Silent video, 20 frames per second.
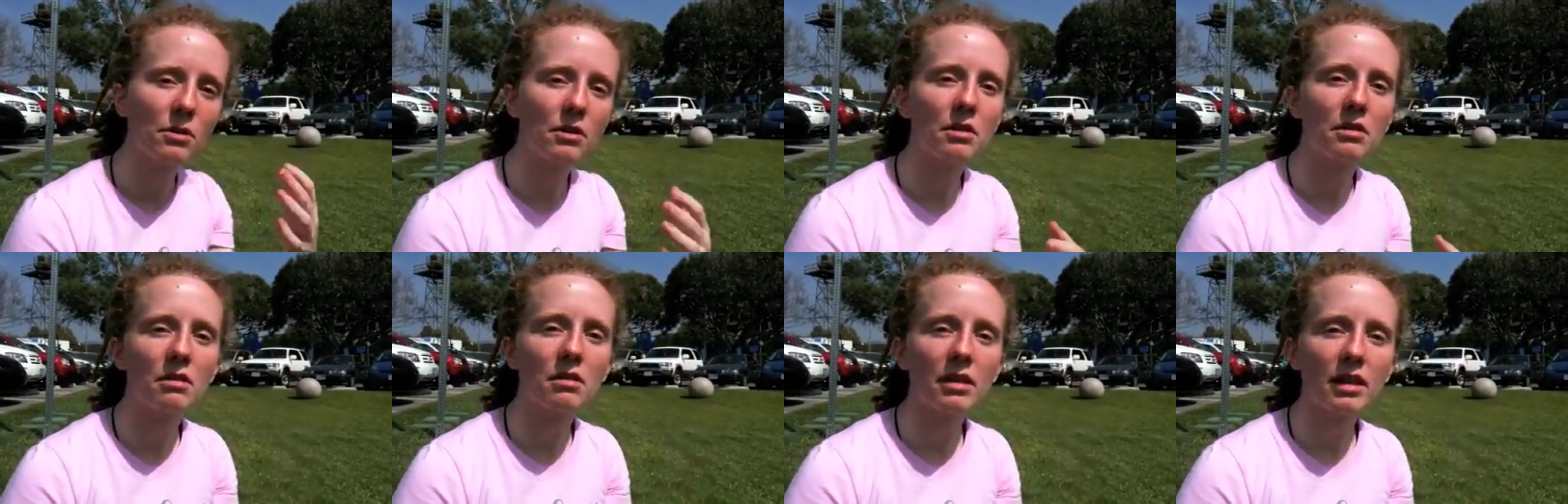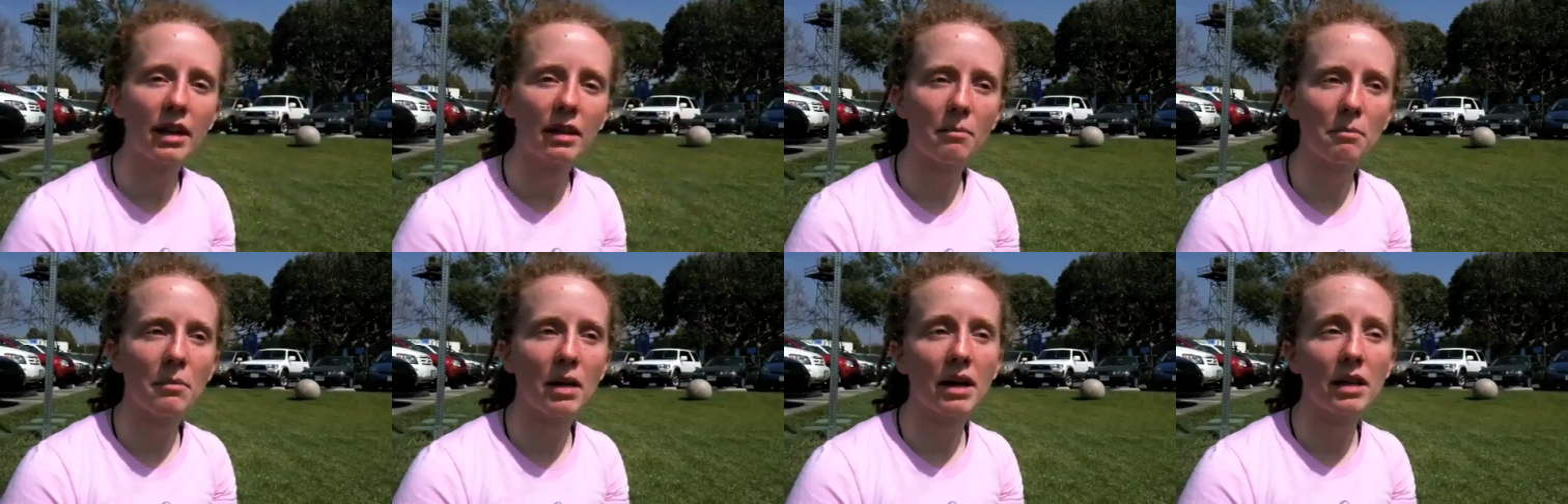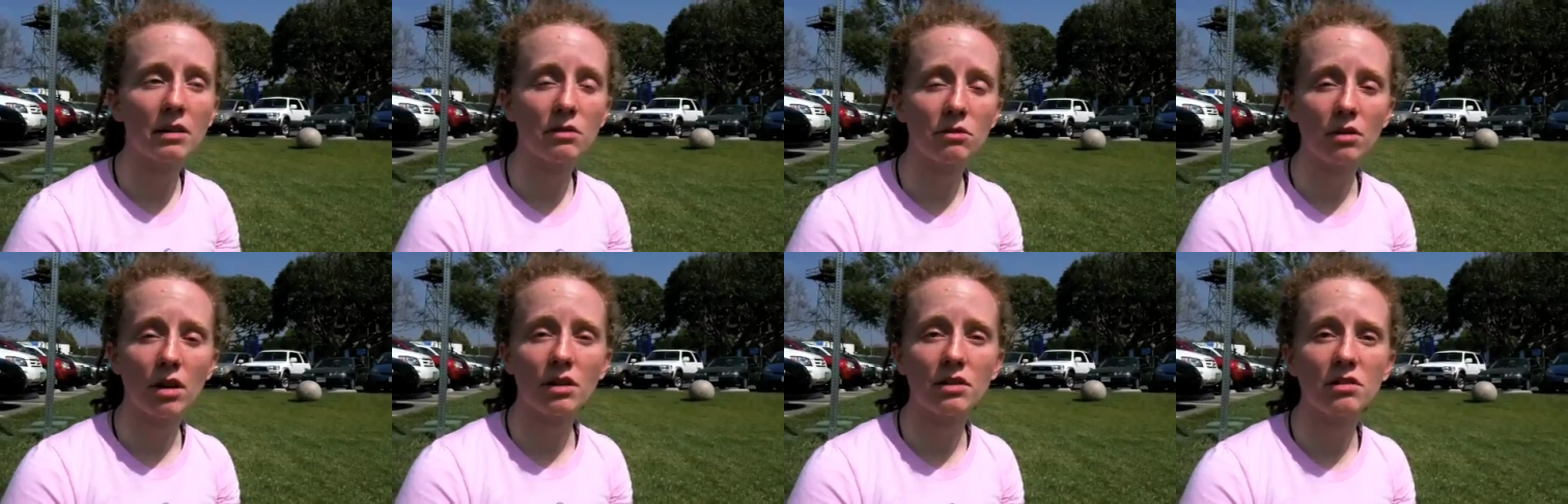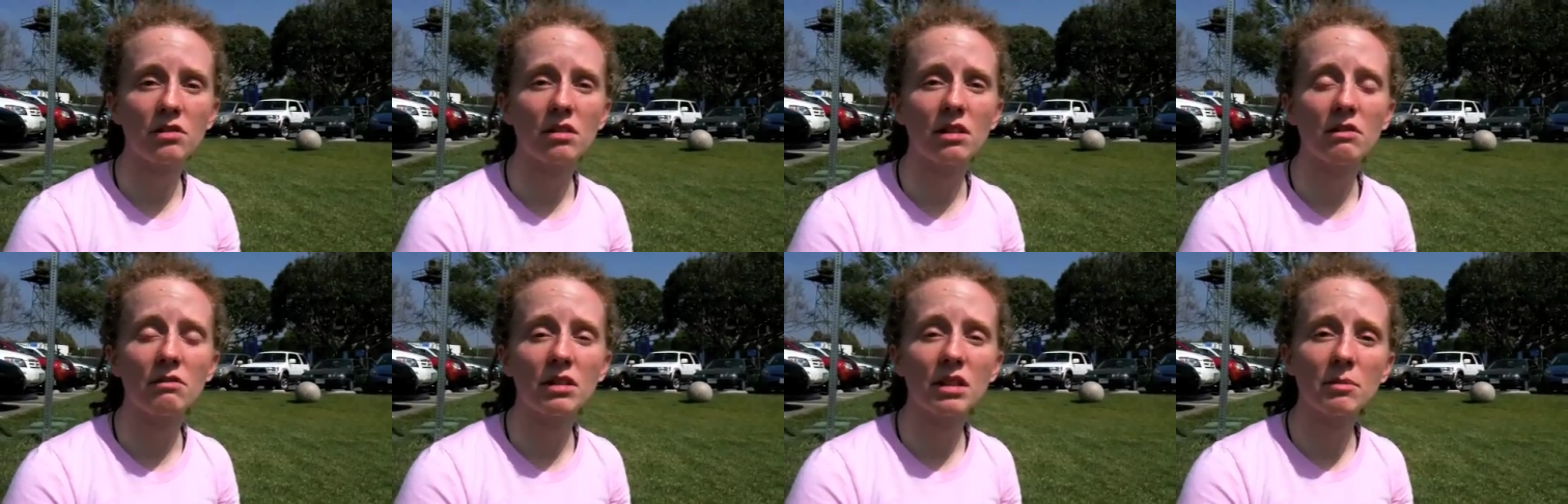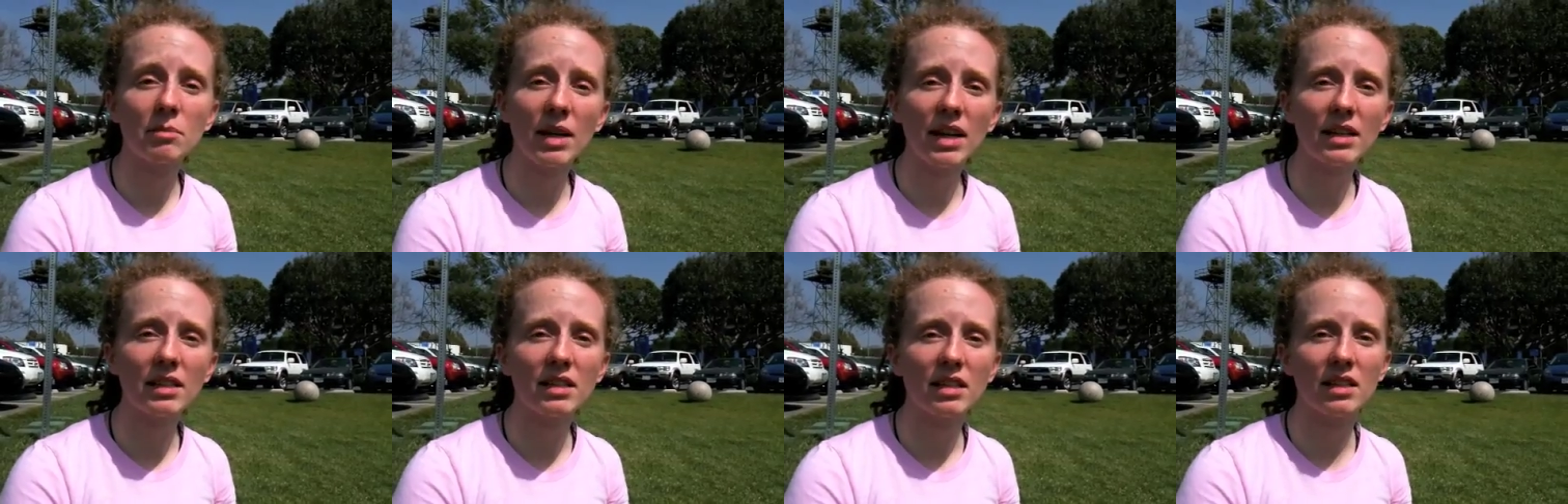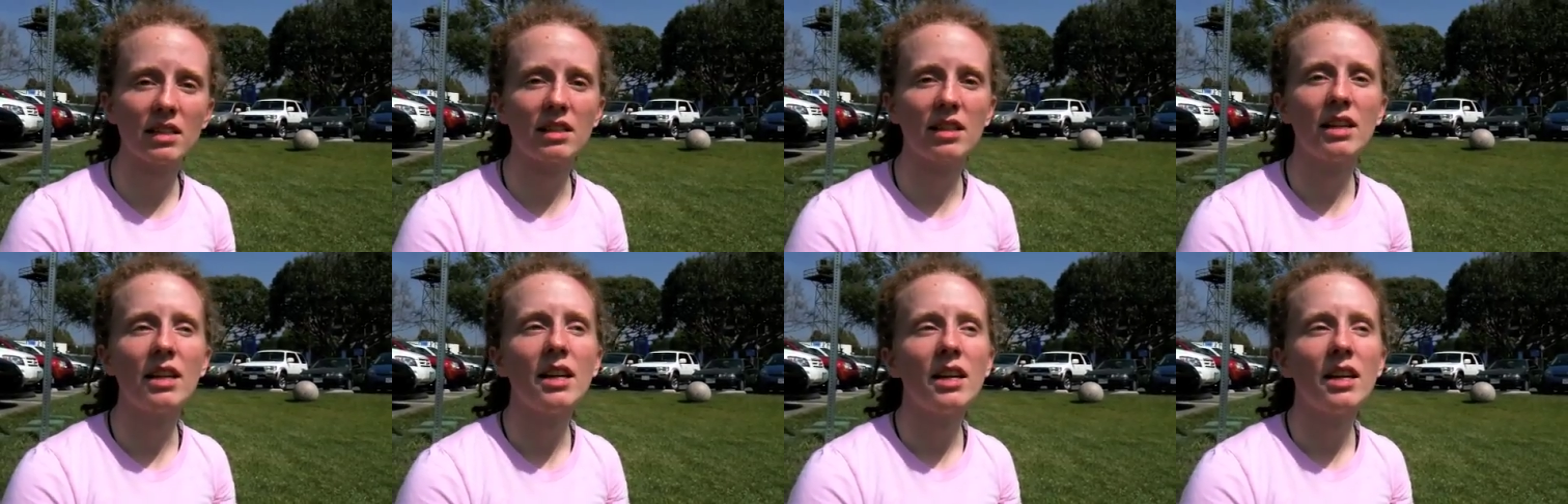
order to get my androgyny respected,